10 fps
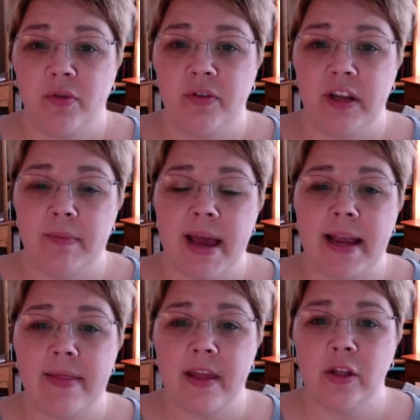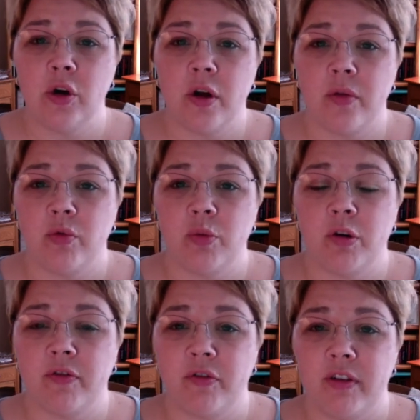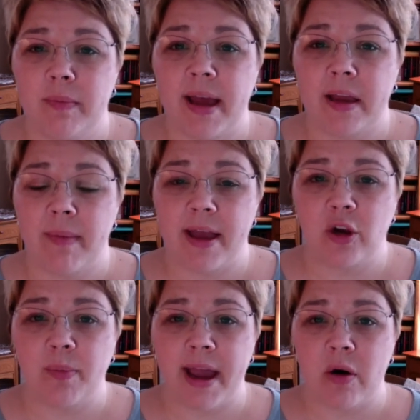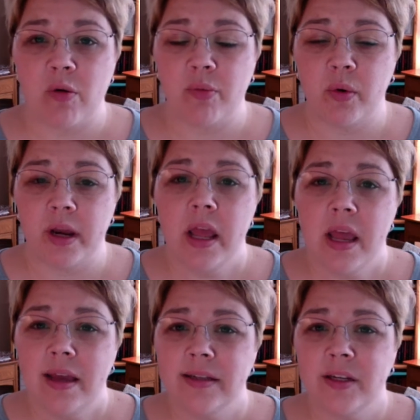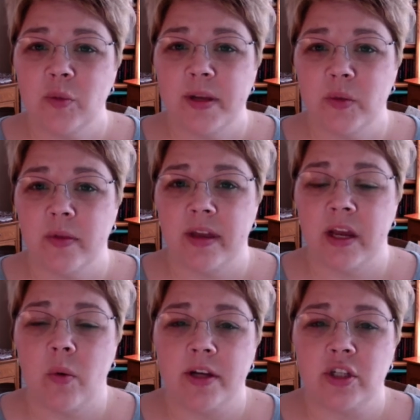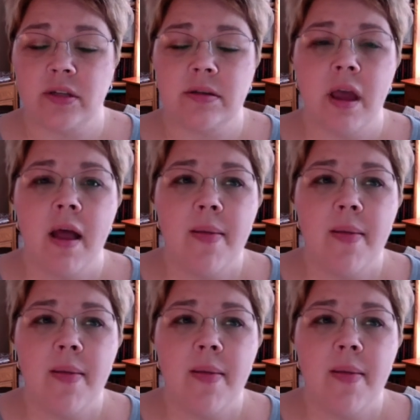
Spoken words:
feedback and then look on the rubric for feedback about your PowerPoint and touch base with any questions.